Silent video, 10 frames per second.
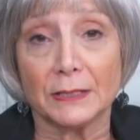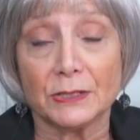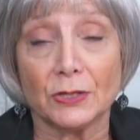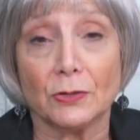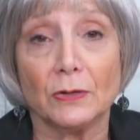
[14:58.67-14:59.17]

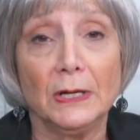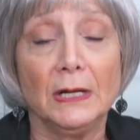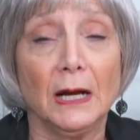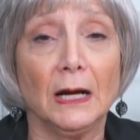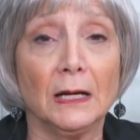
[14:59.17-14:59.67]
So
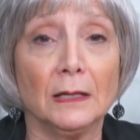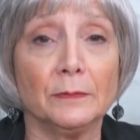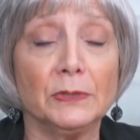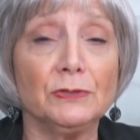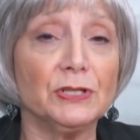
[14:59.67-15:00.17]

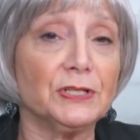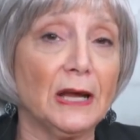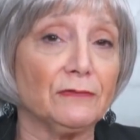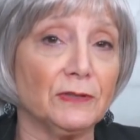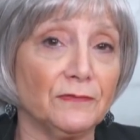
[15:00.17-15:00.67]
um, you just
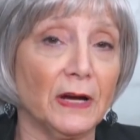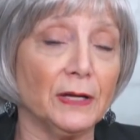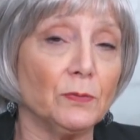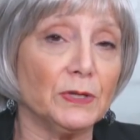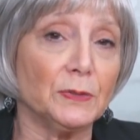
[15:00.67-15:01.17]
have to
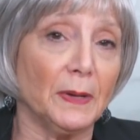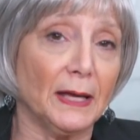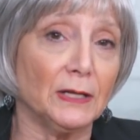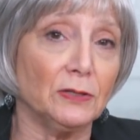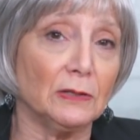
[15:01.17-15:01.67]
find which
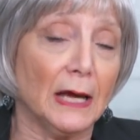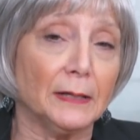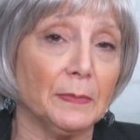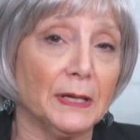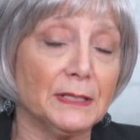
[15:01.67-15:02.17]
batting you
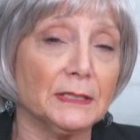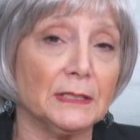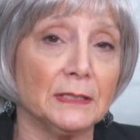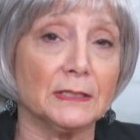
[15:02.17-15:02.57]
like best, and